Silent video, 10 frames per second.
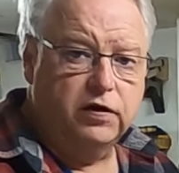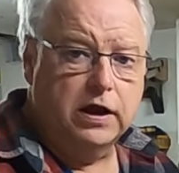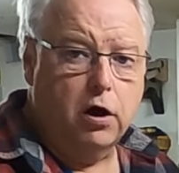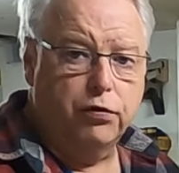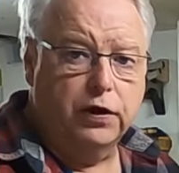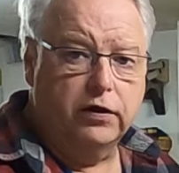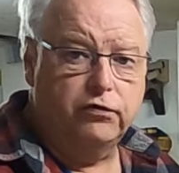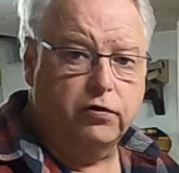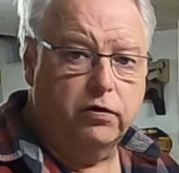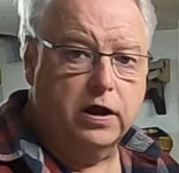see how
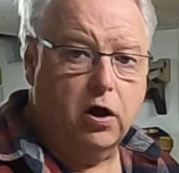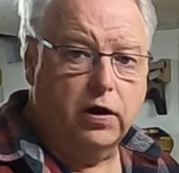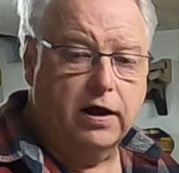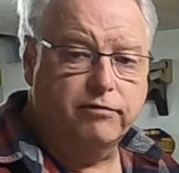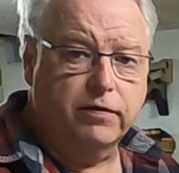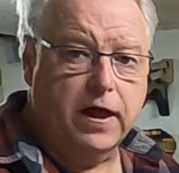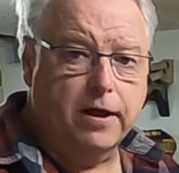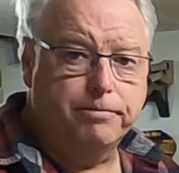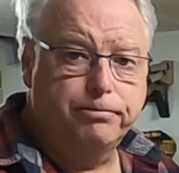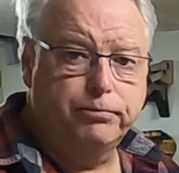things turned out after
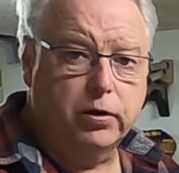that.